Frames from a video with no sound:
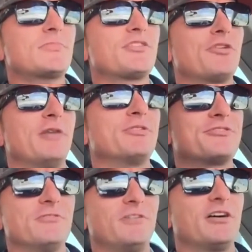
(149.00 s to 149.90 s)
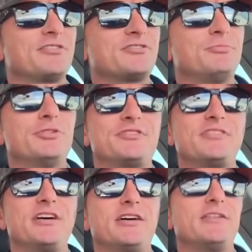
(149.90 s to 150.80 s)
So I went so far as to put
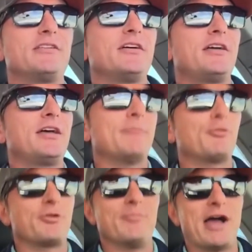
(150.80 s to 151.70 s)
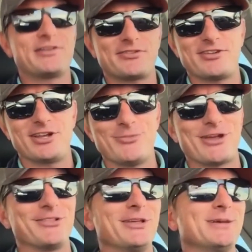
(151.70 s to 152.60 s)
reminders on all my
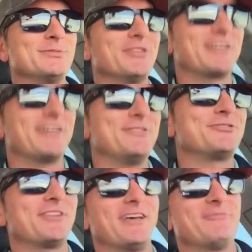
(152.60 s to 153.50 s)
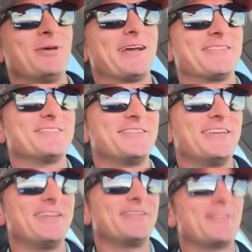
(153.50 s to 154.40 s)
clubs, like I used to have back in the
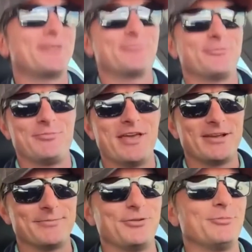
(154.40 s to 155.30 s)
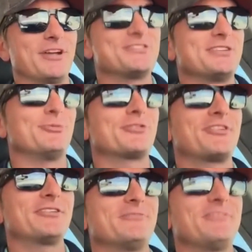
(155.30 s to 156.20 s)
day. They don't really make them too much anymore. It's
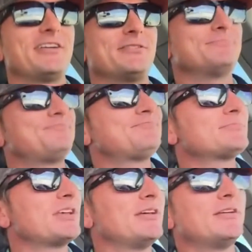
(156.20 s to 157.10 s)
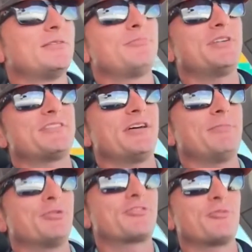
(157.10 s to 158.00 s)
hard to find them. But I
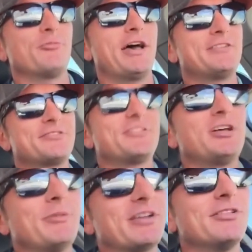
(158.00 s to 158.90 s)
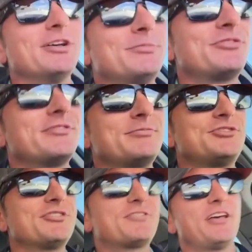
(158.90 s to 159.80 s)
put some reminders in all my clubs
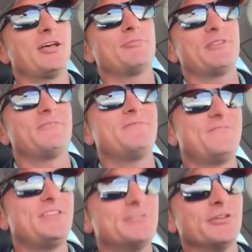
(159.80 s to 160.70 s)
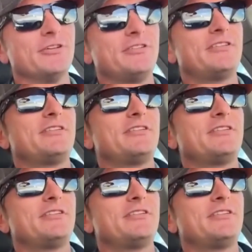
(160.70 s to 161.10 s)
just to help me feel